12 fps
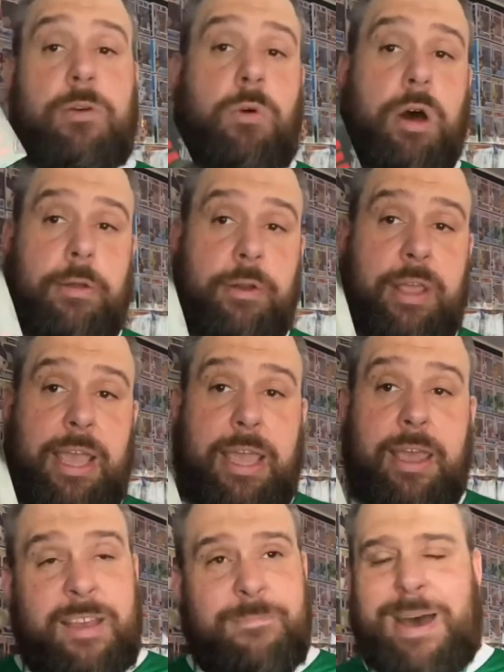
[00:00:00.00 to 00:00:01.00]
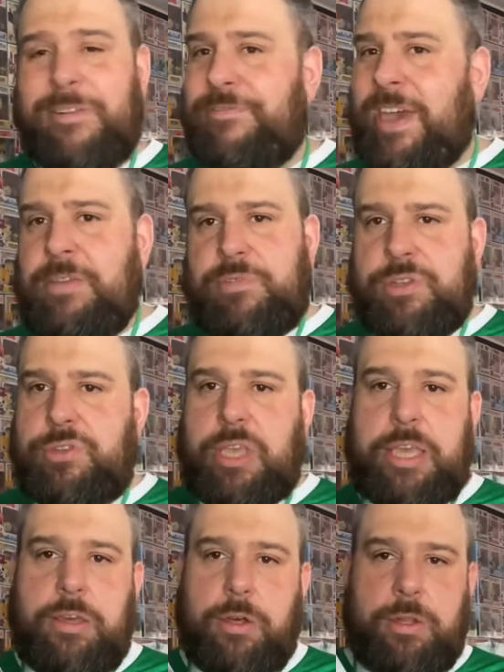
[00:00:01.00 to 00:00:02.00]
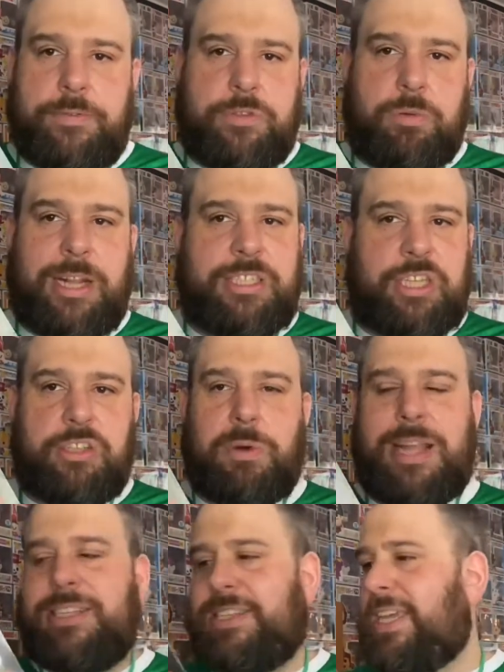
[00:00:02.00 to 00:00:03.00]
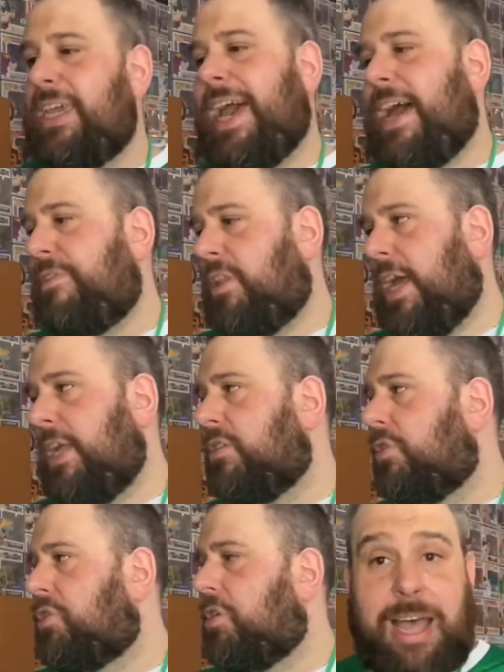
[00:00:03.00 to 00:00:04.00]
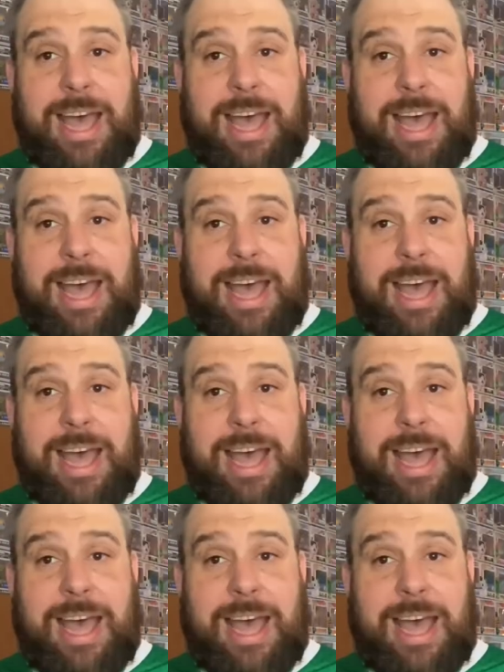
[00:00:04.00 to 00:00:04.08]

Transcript: one on here. My favourite single of 2020, Avalanche.